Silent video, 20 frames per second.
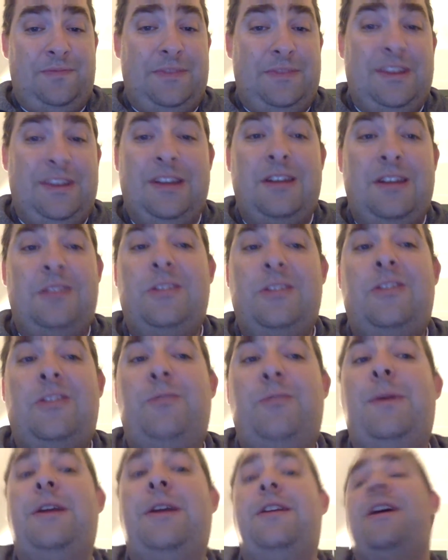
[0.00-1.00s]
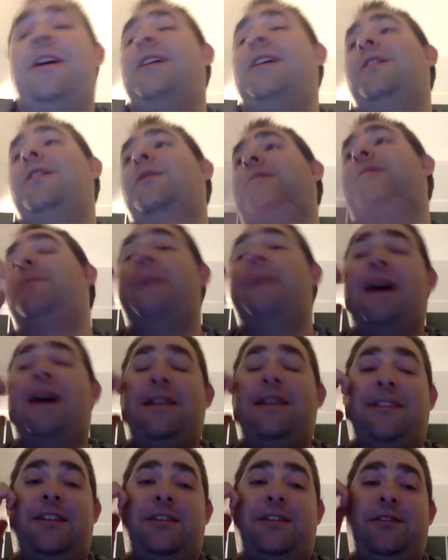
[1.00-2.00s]
And nothing spectacular with the
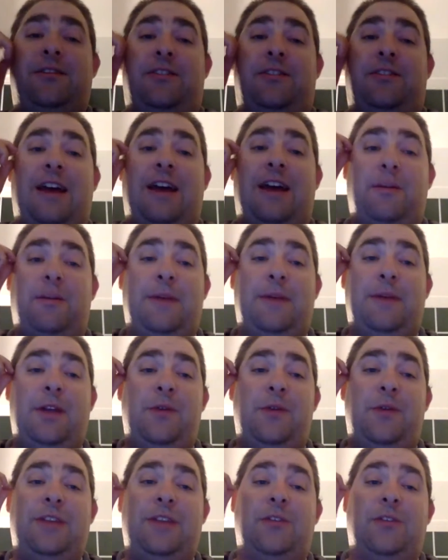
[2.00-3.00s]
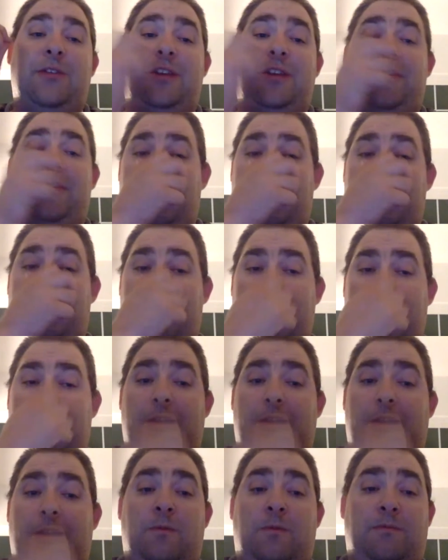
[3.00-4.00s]
bats at Sacramento either as of right
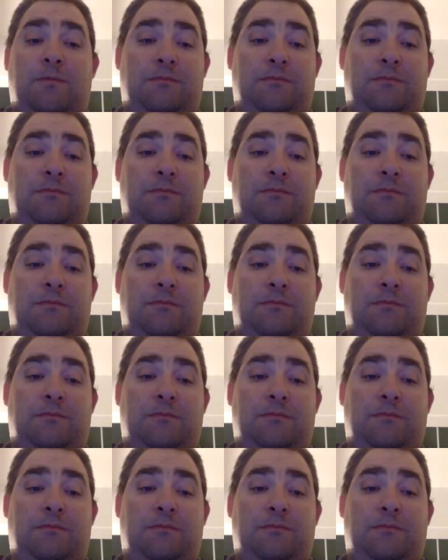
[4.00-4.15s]
now.